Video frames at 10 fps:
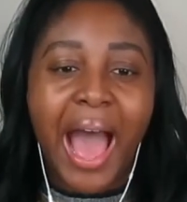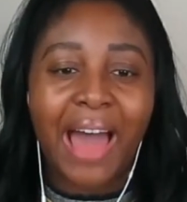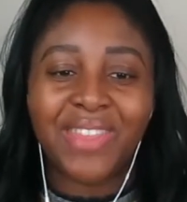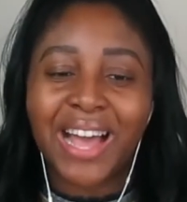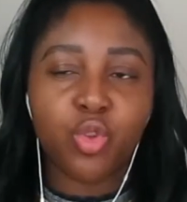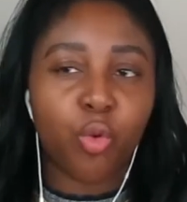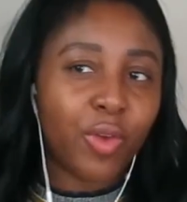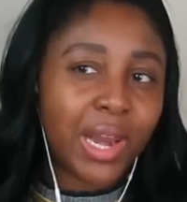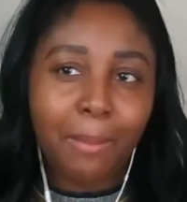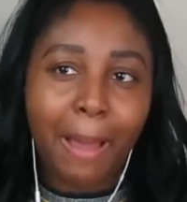And that's
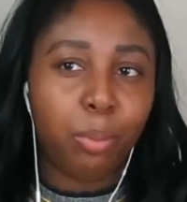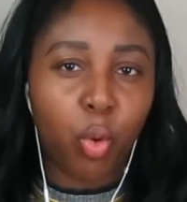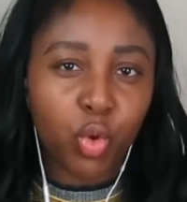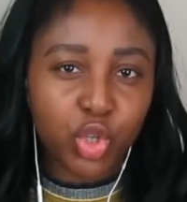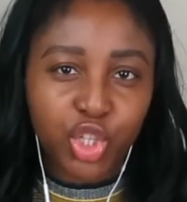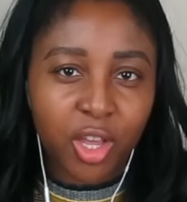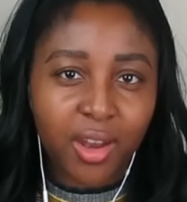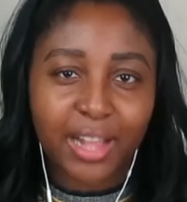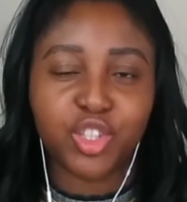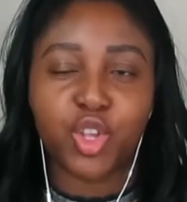not really my
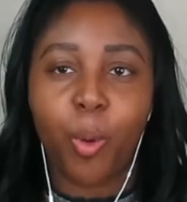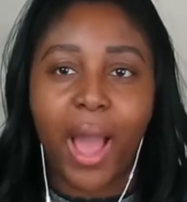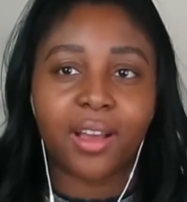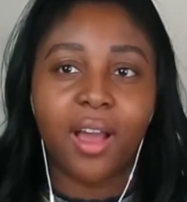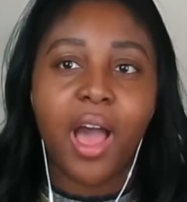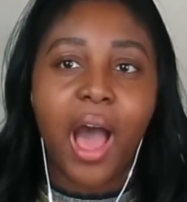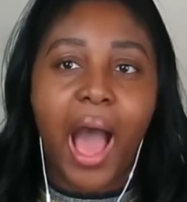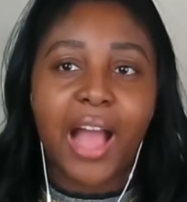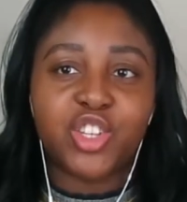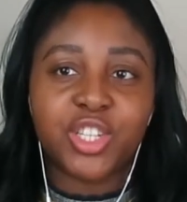portion. And so
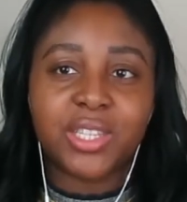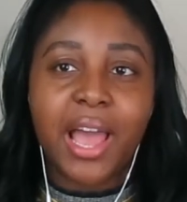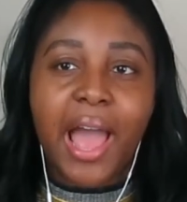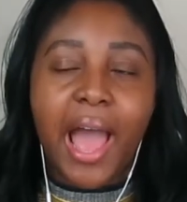I just